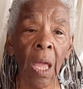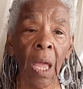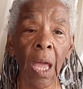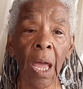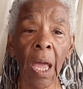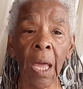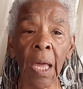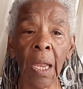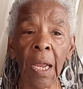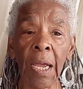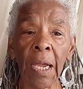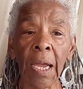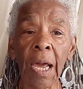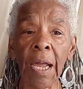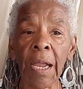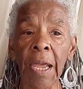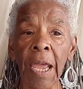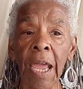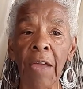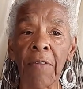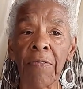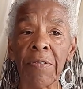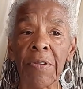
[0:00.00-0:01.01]
and I got a
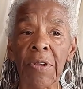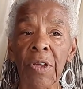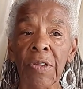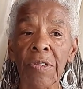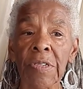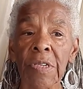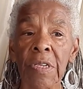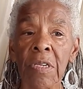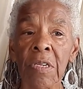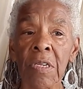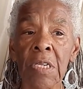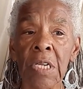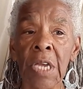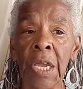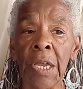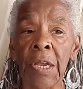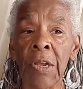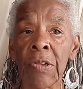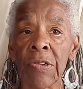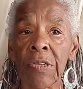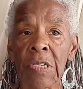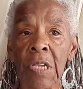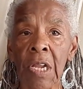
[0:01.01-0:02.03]
half a dozen
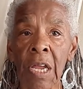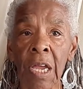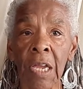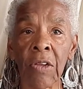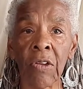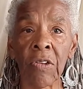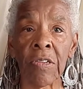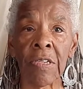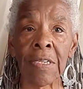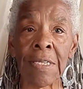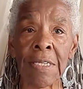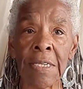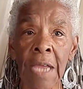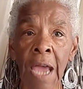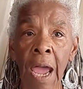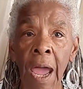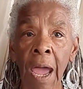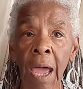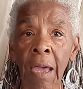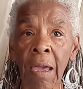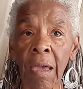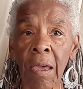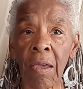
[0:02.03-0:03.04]
containers that I could
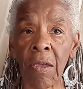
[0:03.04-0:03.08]
stack,